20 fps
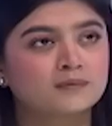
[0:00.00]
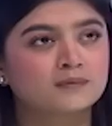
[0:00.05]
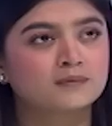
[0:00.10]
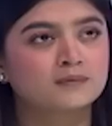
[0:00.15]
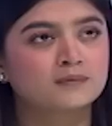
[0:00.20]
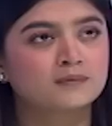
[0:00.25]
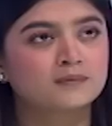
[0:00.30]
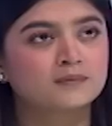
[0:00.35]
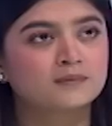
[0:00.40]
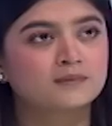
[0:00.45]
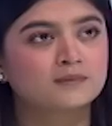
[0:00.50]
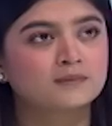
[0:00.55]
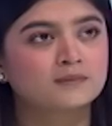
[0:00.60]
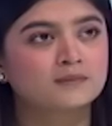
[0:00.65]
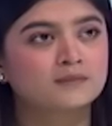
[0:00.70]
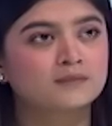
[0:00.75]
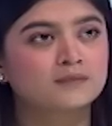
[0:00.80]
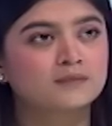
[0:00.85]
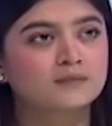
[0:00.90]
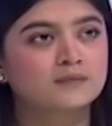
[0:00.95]

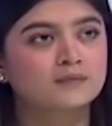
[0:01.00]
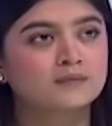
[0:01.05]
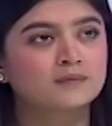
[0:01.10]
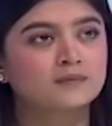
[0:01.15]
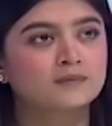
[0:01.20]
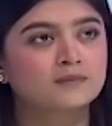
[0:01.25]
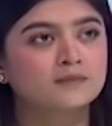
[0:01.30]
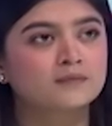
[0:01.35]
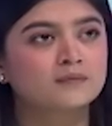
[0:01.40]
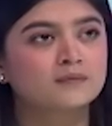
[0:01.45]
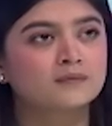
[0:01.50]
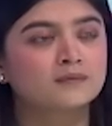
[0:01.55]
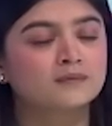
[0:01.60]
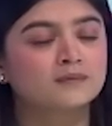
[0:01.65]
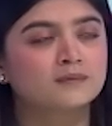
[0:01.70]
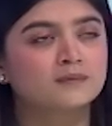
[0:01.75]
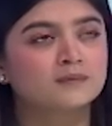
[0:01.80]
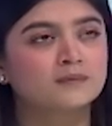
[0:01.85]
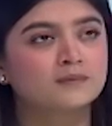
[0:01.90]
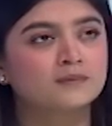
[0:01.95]

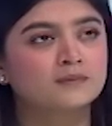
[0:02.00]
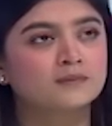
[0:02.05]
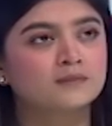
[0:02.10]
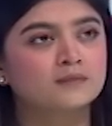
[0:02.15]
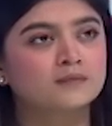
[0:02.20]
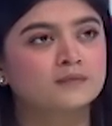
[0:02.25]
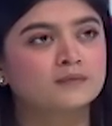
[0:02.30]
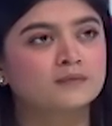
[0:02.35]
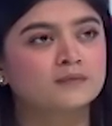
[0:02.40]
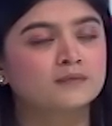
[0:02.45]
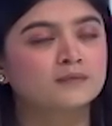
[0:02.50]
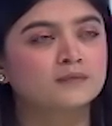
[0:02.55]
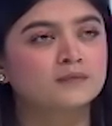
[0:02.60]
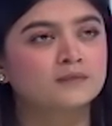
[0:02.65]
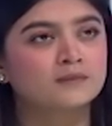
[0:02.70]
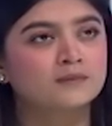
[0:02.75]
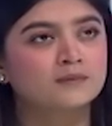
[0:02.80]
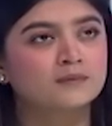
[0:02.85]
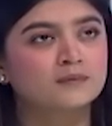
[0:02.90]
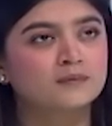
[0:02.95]

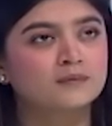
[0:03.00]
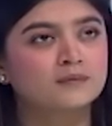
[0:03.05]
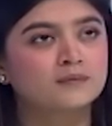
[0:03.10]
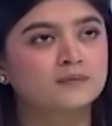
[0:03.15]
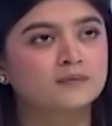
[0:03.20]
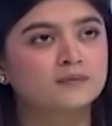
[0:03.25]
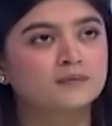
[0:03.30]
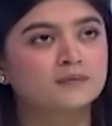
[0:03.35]
[no speech]